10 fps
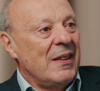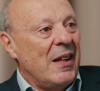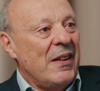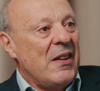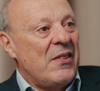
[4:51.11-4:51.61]

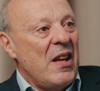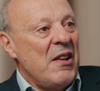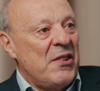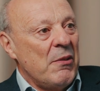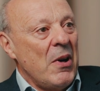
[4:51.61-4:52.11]
and
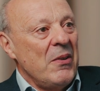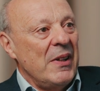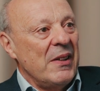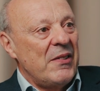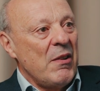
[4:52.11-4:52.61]
it's
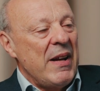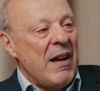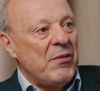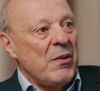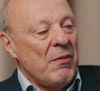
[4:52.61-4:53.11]
erroneous. So we
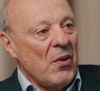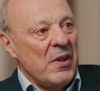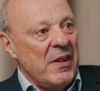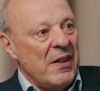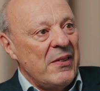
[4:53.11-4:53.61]
have to
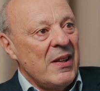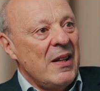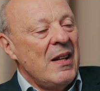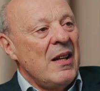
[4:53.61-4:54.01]
avoid this.